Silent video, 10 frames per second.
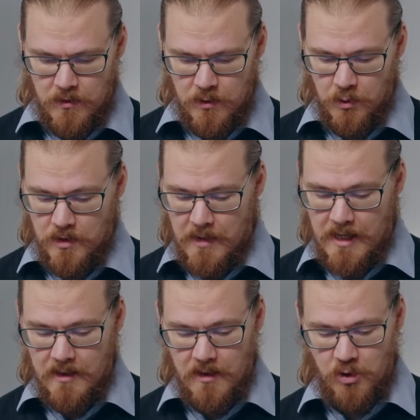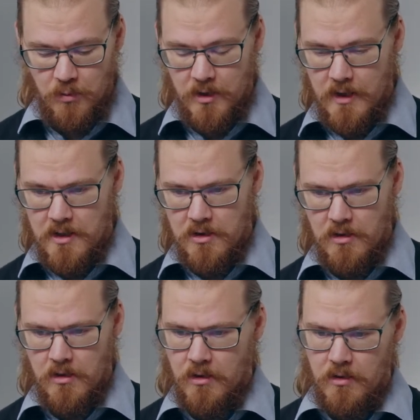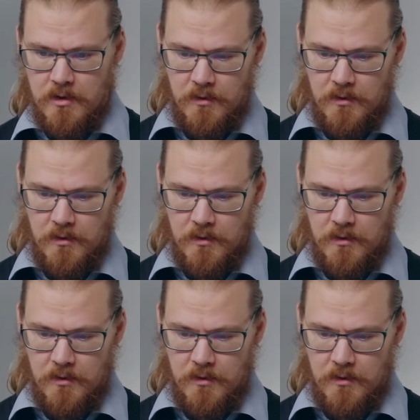do the maintenance operation or the